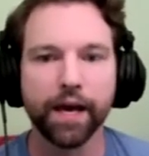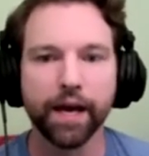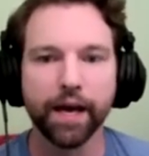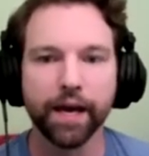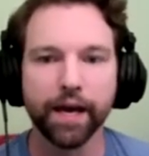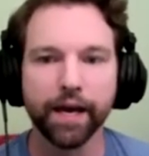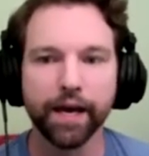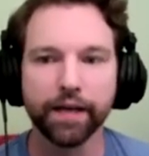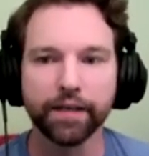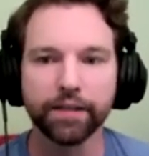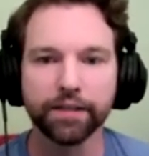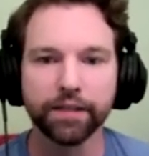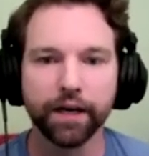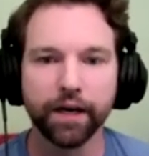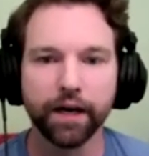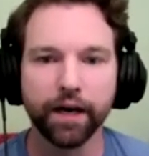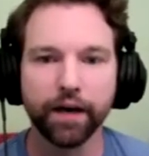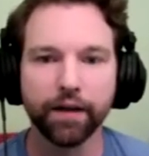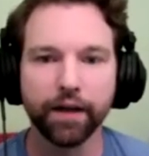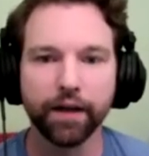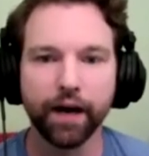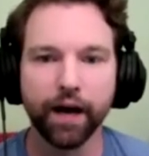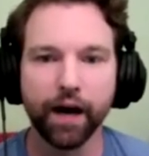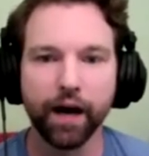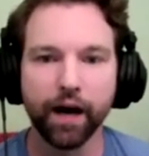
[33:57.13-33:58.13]
And
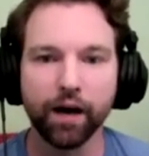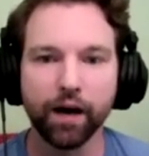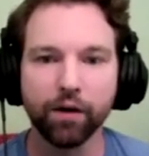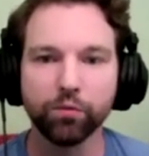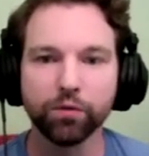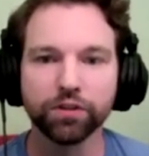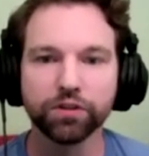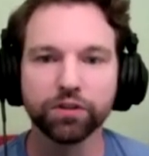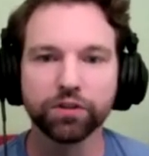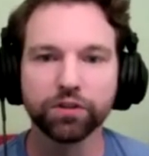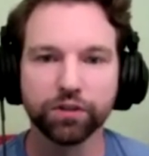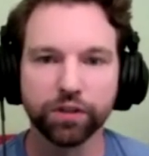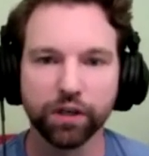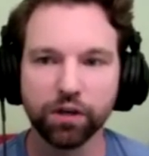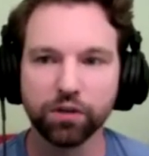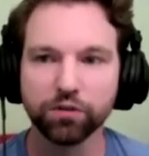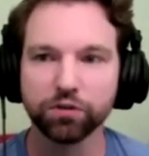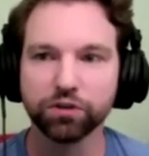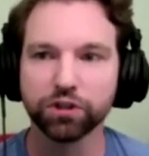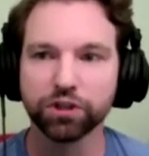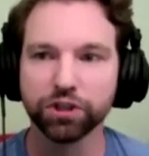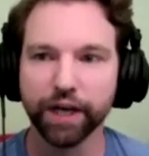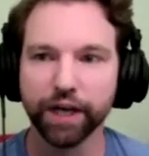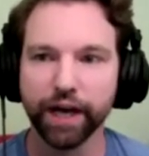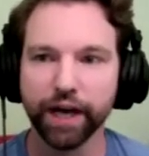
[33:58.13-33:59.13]
uh, I was
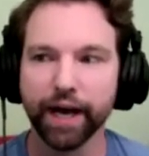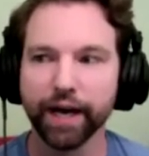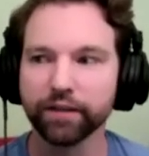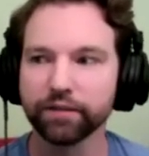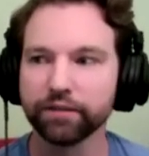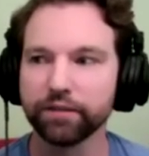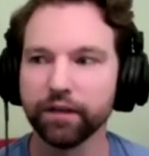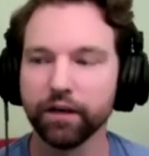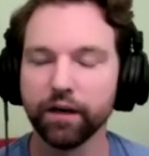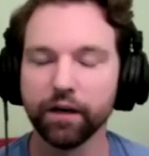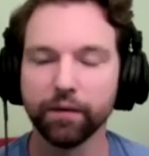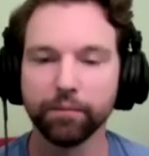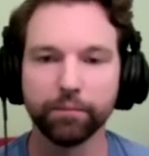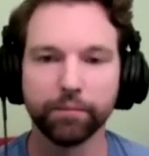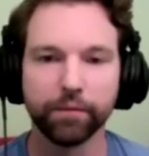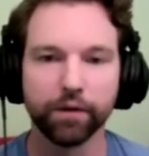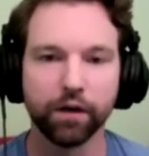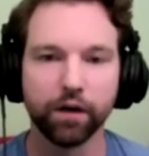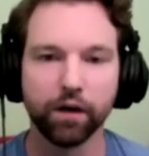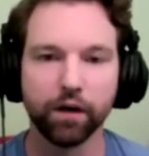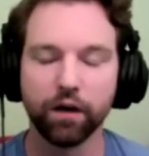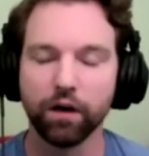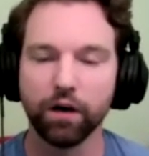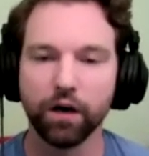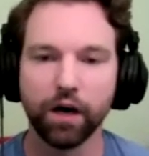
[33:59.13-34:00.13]
so jacked up.
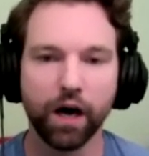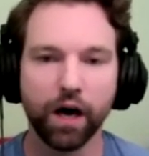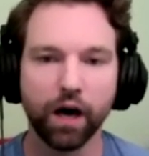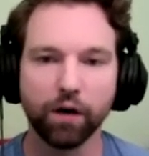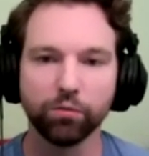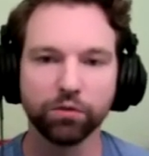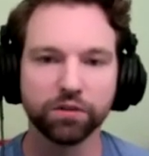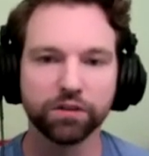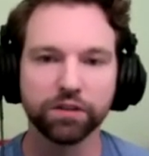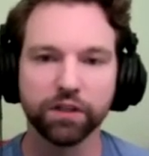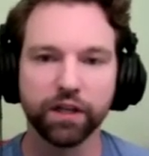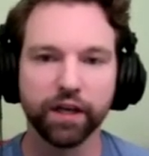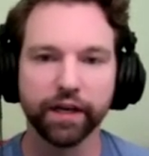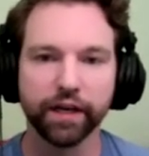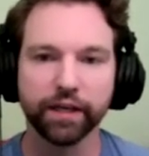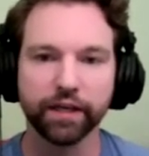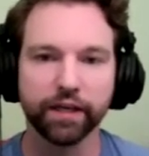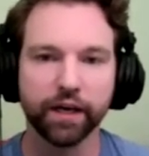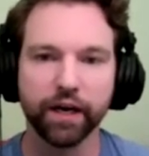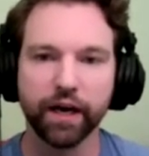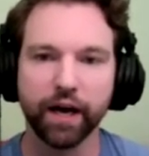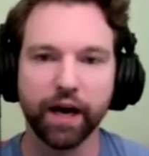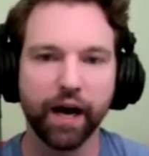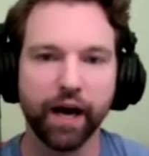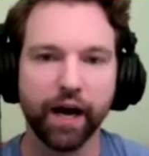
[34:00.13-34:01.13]
I was
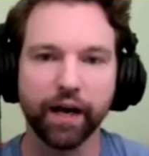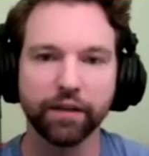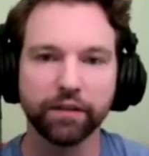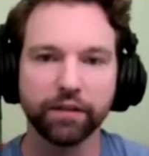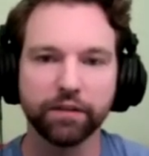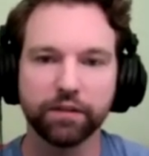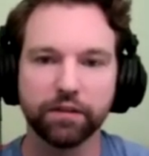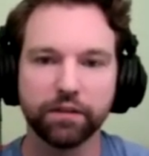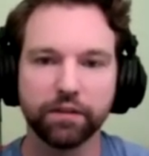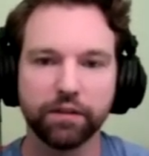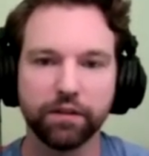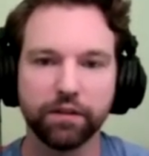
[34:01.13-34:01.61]
like, I